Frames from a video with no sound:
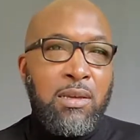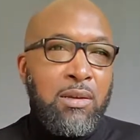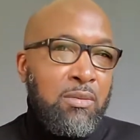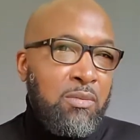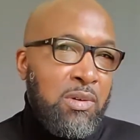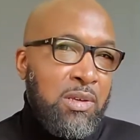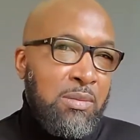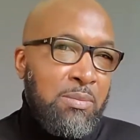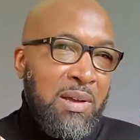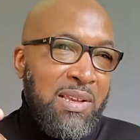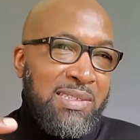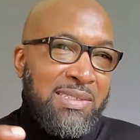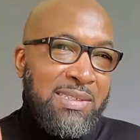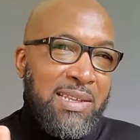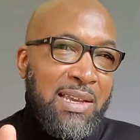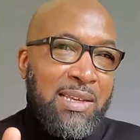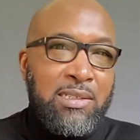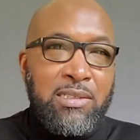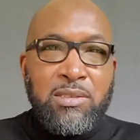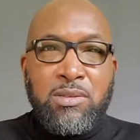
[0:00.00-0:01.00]
with my
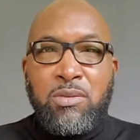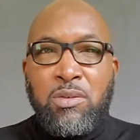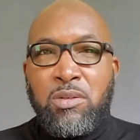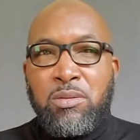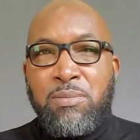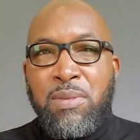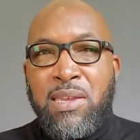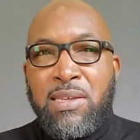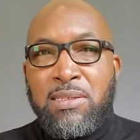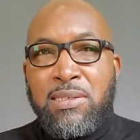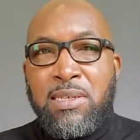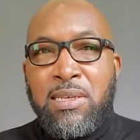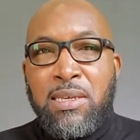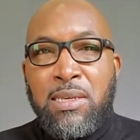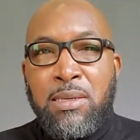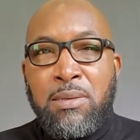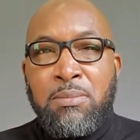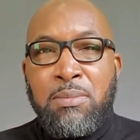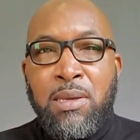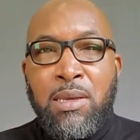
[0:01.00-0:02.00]
Stylish Grown Man
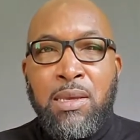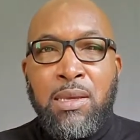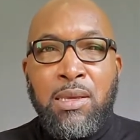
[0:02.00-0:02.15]
team.